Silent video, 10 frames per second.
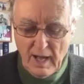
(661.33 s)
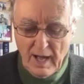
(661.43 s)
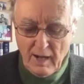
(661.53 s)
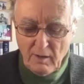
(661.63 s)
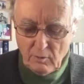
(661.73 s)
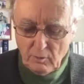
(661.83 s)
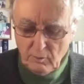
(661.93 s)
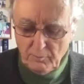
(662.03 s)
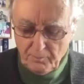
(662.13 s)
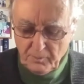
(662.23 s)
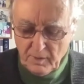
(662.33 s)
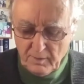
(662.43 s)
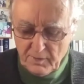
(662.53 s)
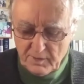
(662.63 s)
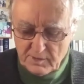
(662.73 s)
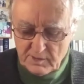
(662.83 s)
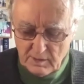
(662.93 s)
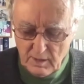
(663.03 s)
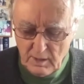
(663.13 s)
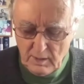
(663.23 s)
how these
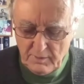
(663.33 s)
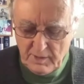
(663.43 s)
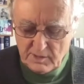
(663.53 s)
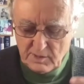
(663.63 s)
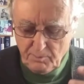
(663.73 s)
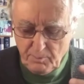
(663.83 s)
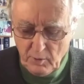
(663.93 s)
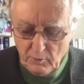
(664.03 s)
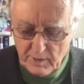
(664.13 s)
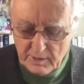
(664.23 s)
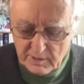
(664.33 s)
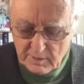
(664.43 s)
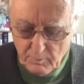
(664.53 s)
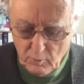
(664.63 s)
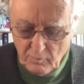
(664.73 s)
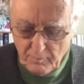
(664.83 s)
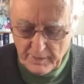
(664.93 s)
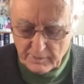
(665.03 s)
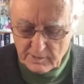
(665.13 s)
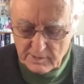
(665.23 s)
protest
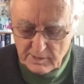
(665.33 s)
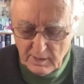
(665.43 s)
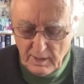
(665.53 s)
movements